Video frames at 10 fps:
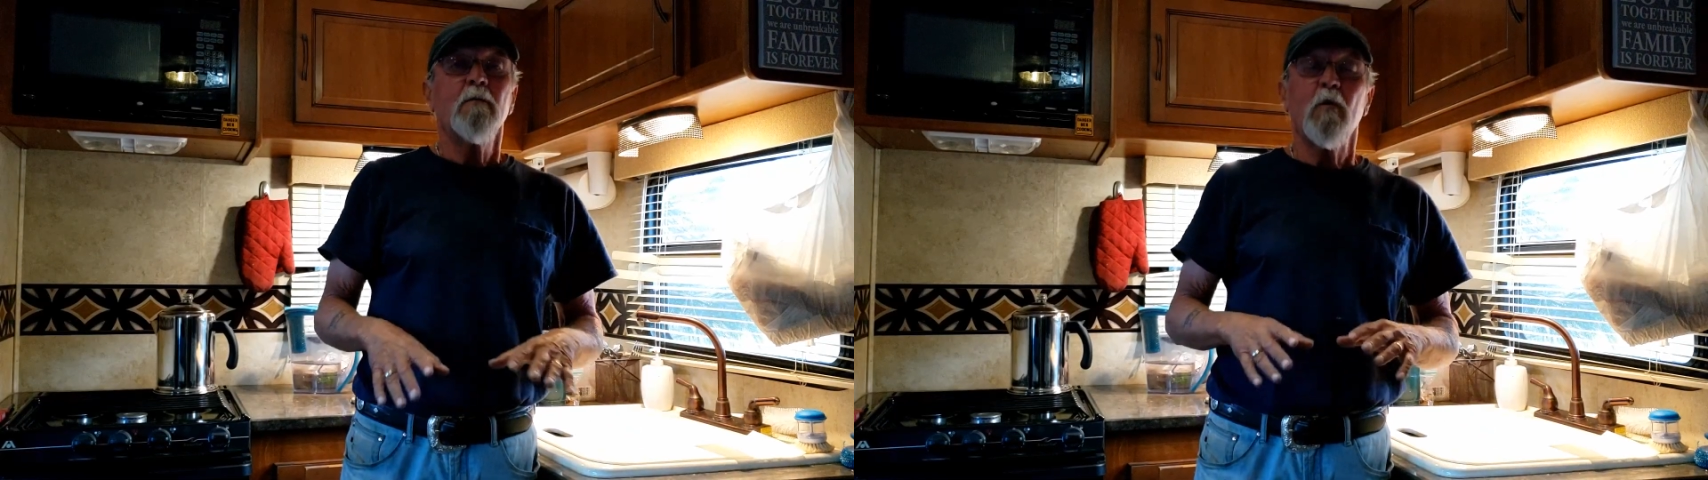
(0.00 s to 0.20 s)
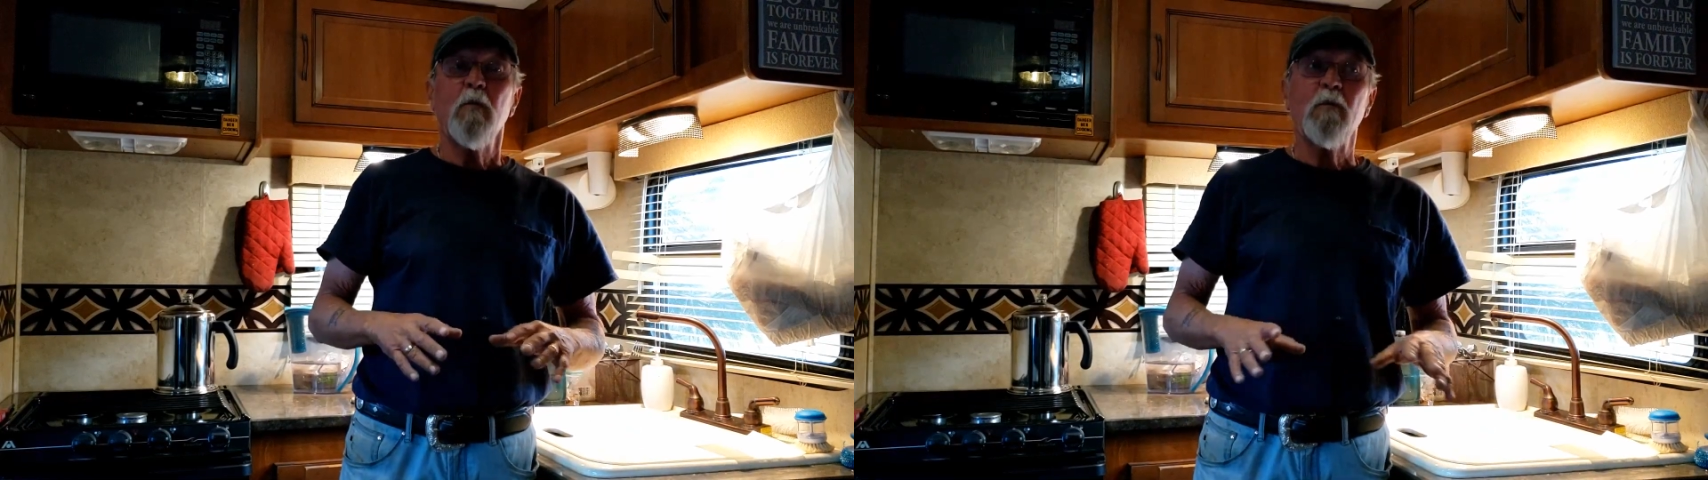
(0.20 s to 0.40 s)

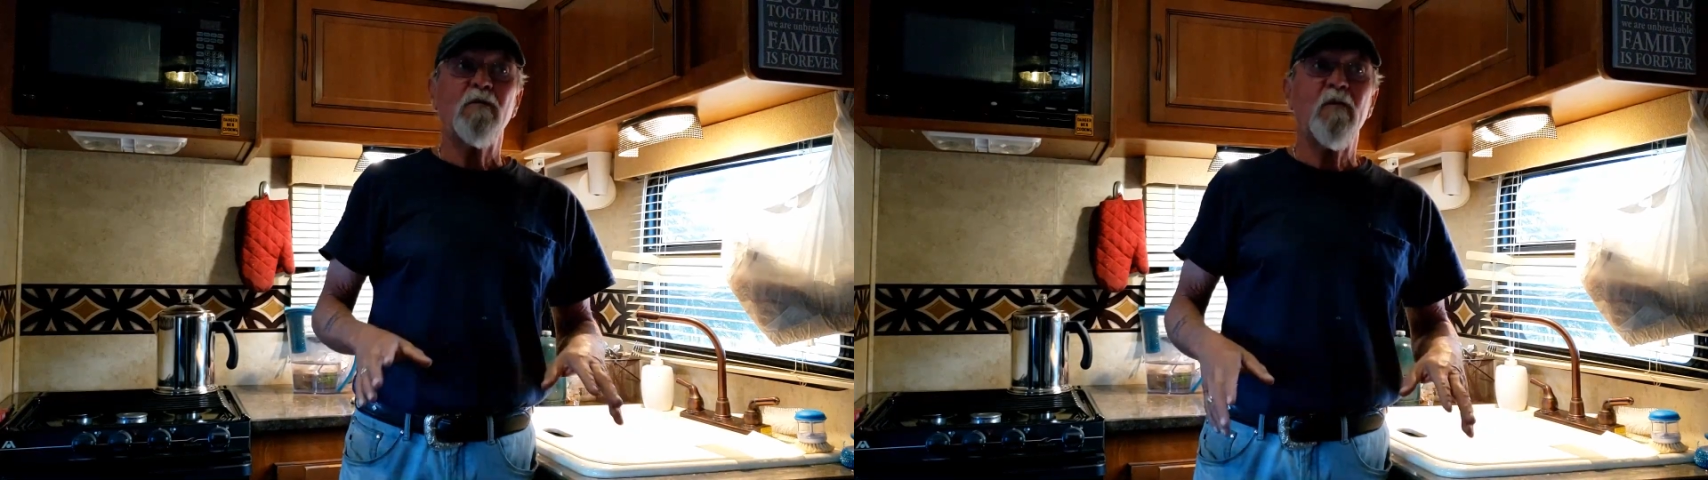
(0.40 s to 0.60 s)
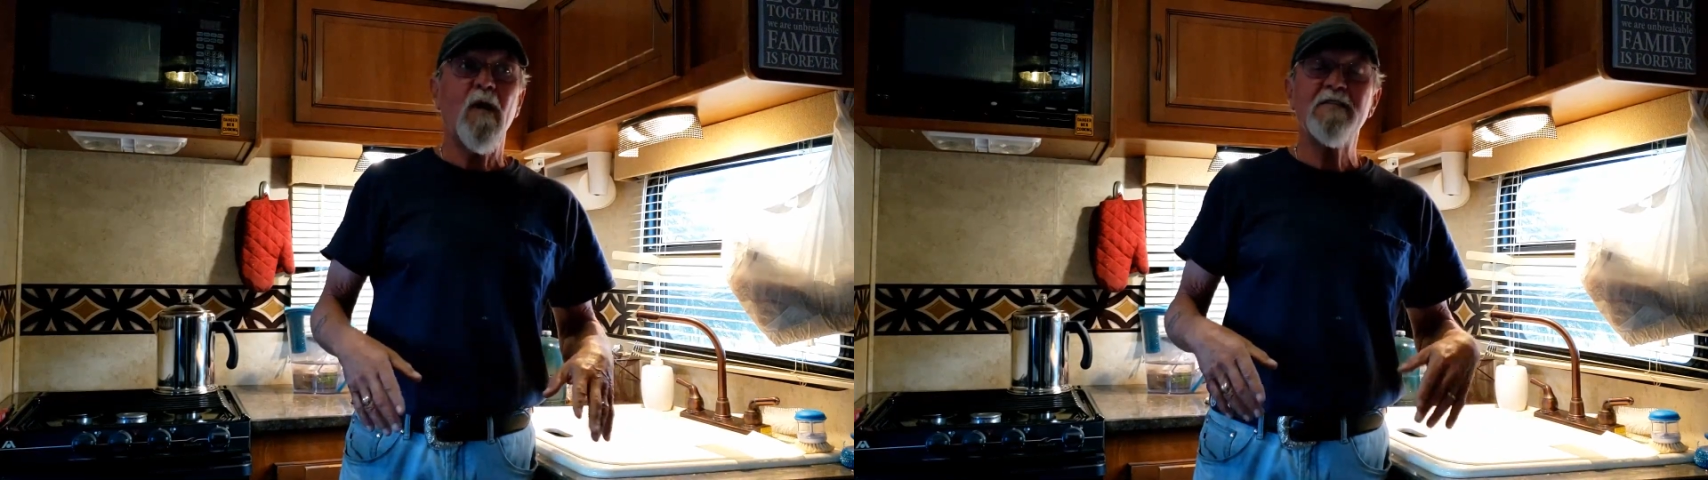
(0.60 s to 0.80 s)
But what we're
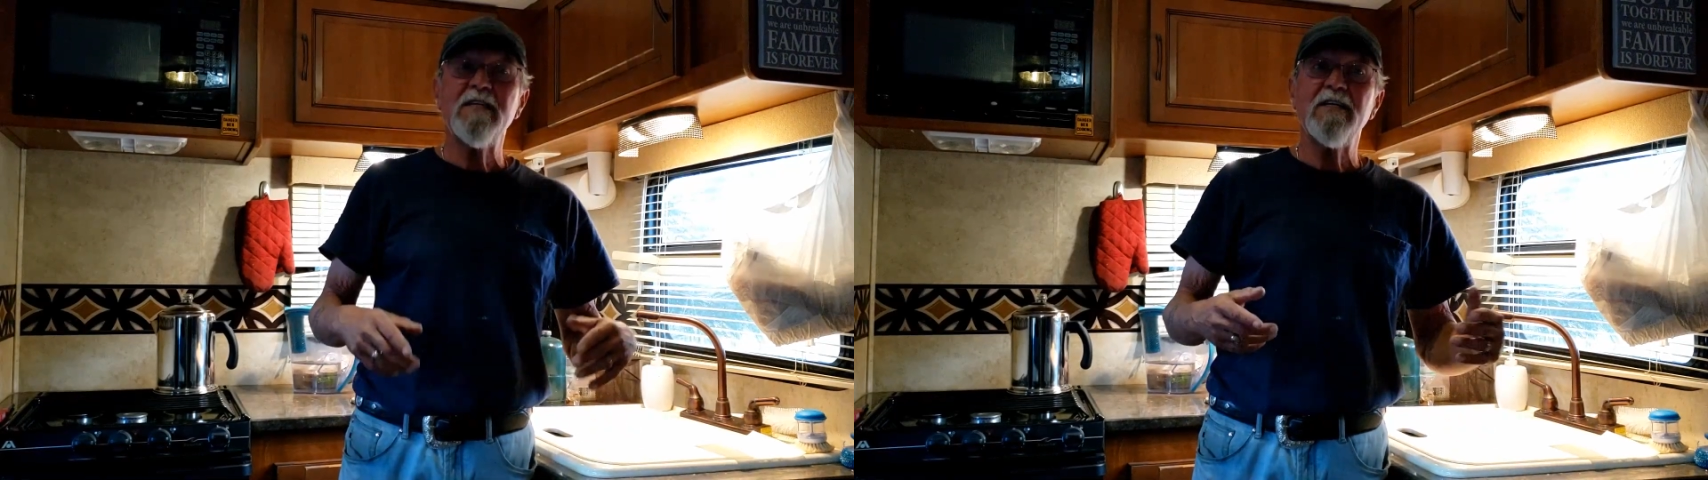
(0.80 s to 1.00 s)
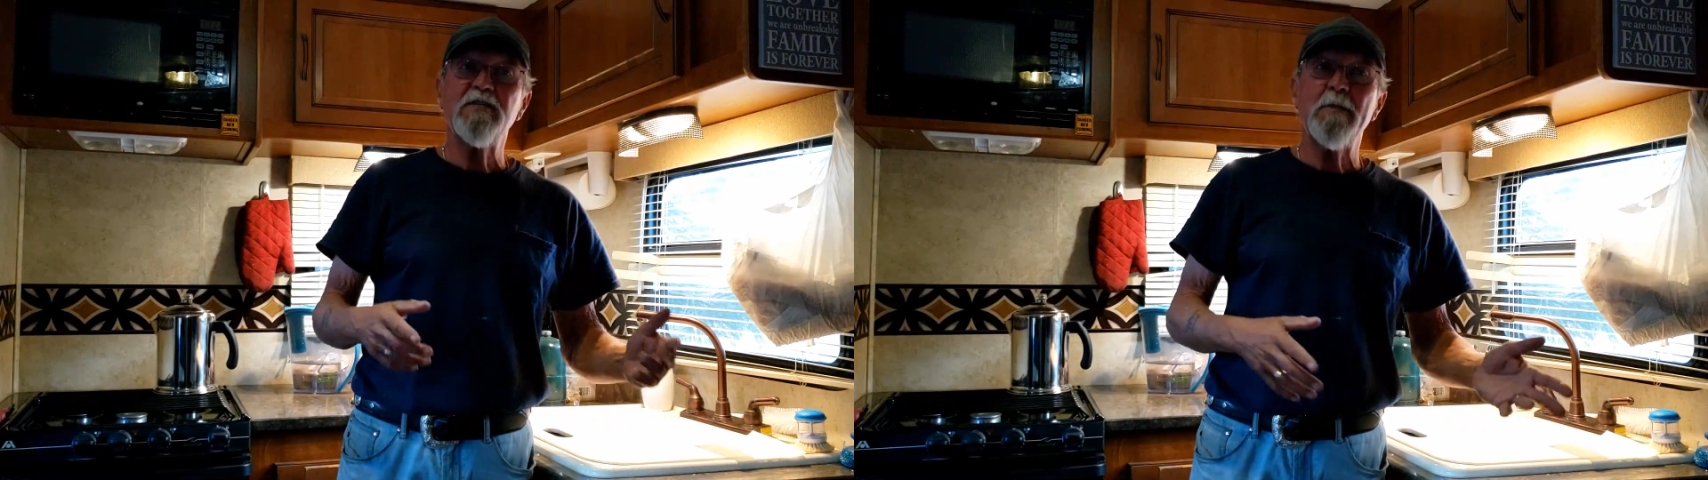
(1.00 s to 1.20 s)

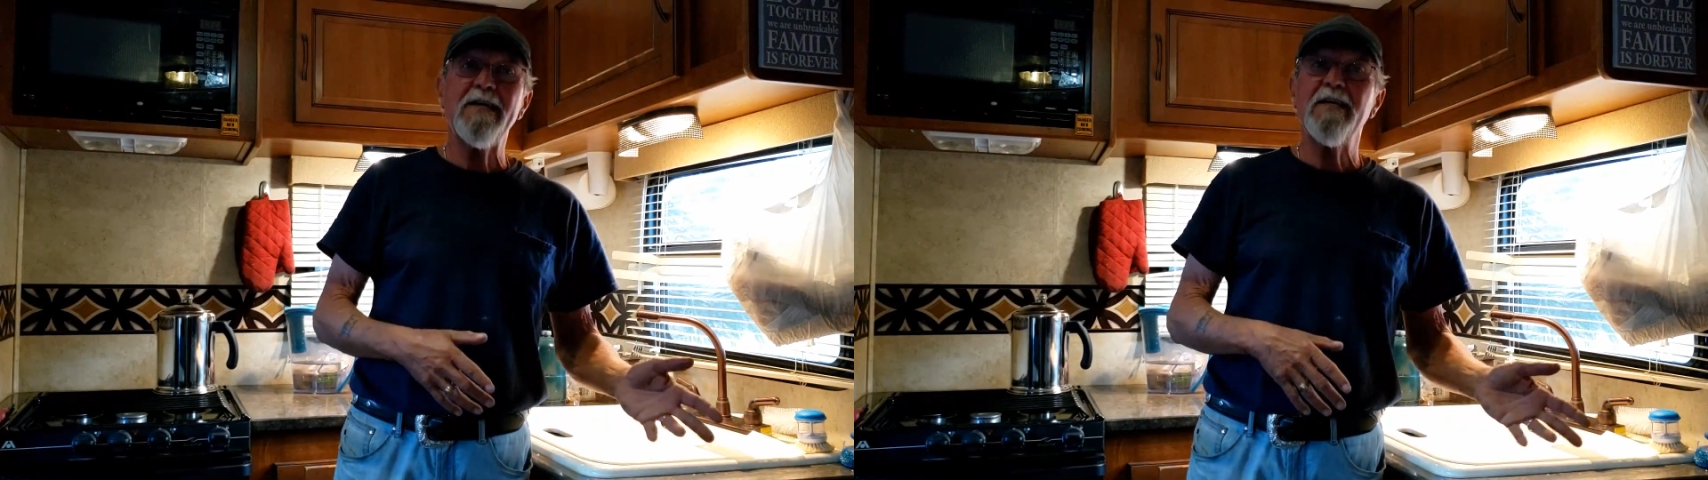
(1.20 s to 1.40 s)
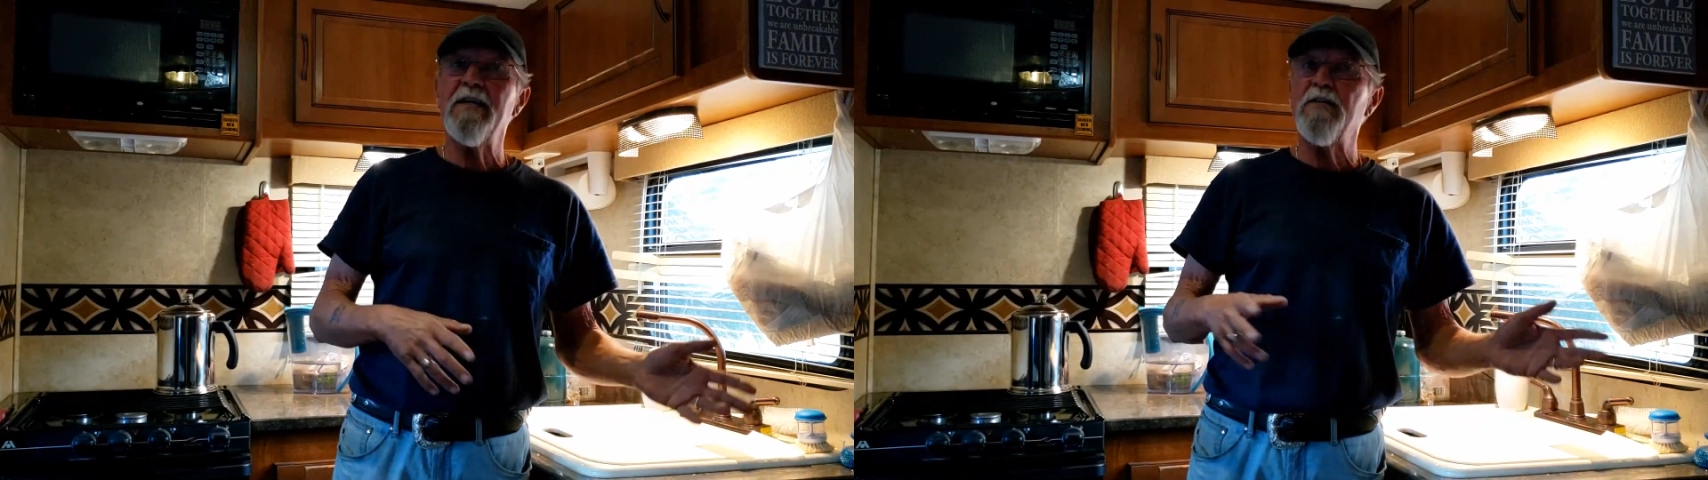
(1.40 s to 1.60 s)
finding is we
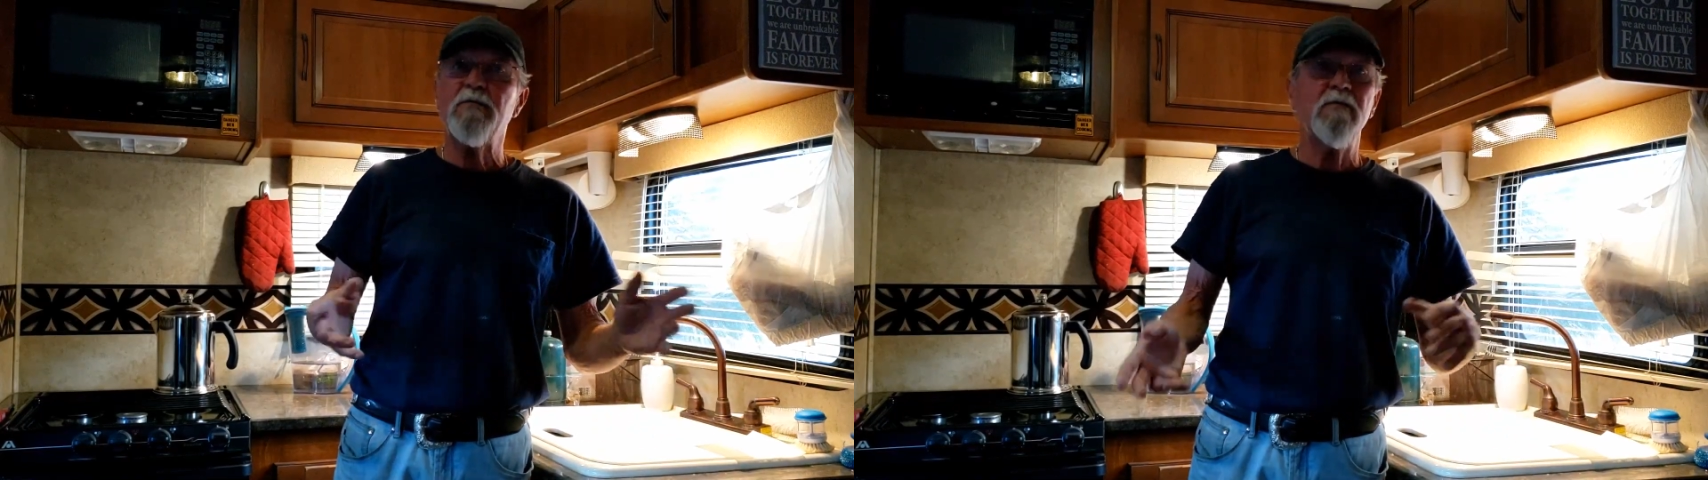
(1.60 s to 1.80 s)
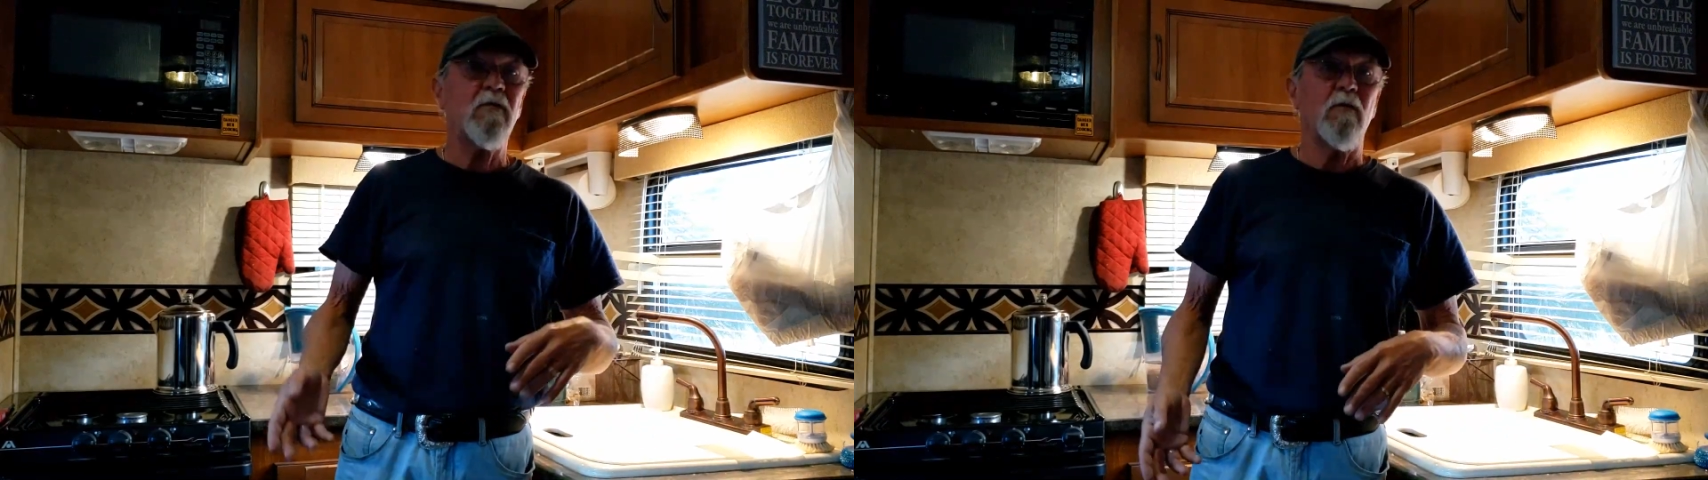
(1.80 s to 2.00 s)
can get
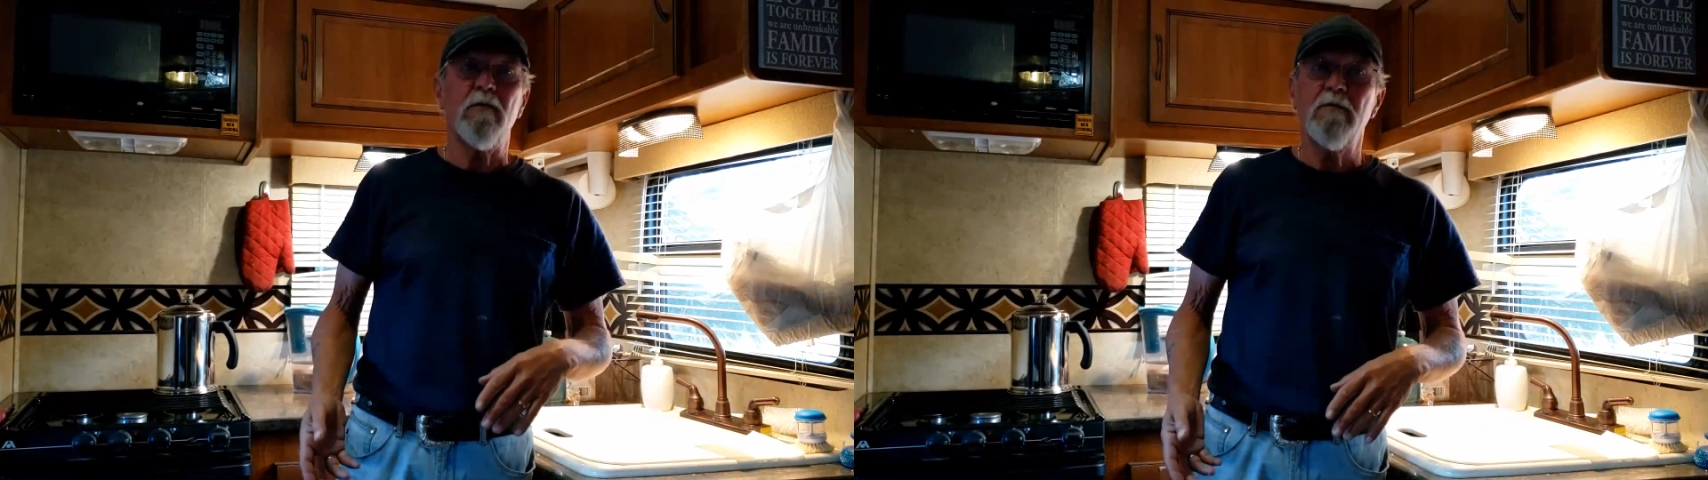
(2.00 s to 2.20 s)
through.